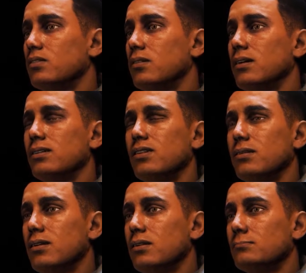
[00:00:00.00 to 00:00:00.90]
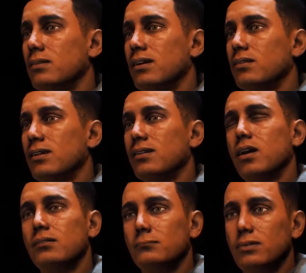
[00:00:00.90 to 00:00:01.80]
shooting each other is better than a
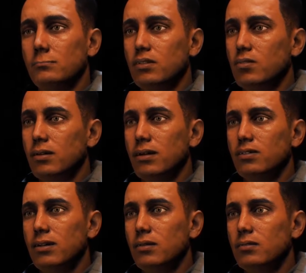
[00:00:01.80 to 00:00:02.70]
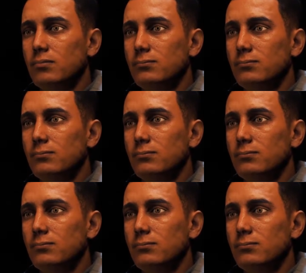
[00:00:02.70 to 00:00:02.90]
lot of people shooting each other.